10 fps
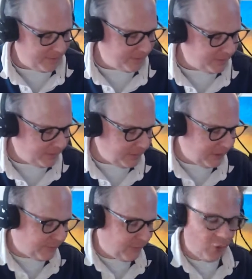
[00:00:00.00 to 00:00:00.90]
You
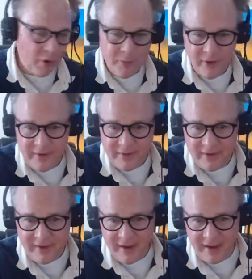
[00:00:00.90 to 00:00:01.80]
can get
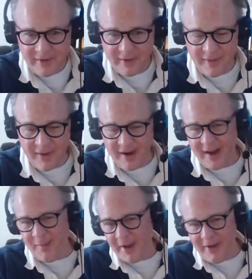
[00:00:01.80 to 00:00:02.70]
4.7 gigs on there.
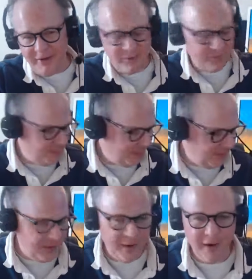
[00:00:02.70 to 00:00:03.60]
You know, I might use
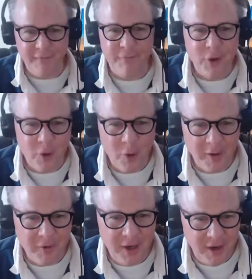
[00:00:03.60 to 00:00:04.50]
a
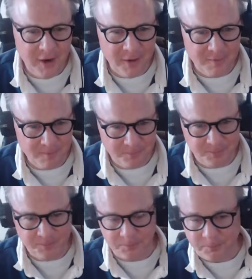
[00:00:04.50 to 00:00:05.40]
few every year
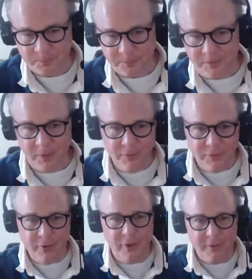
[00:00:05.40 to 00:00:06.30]

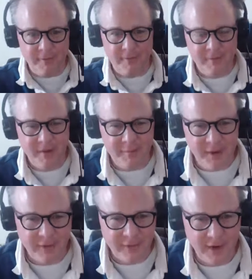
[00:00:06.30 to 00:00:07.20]
for,
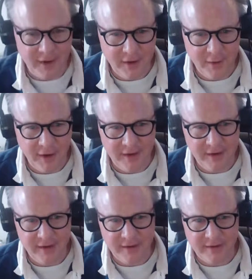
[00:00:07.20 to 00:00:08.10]
because I, you know,
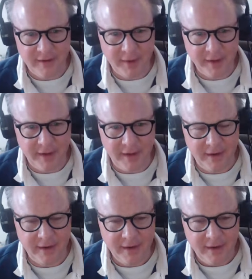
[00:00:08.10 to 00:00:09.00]
I
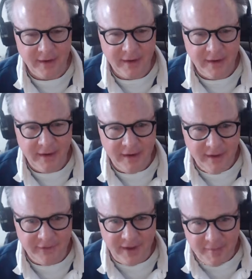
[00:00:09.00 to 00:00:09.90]
typically
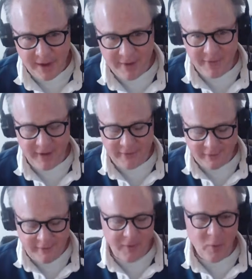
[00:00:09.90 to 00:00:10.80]
save my files
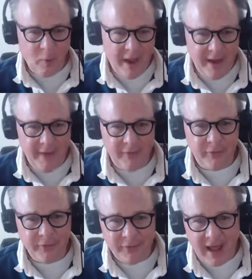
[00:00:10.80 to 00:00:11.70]
as either
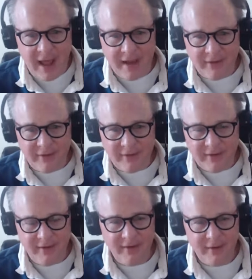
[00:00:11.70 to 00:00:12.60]
WAVs or
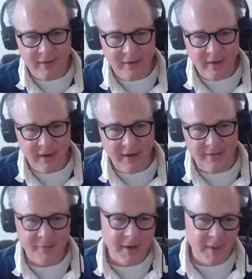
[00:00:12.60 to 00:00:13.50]
FLAX,
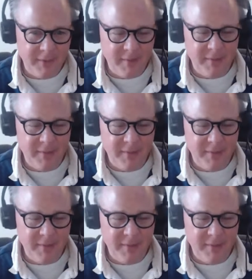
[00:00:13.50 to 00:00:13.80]
sometimes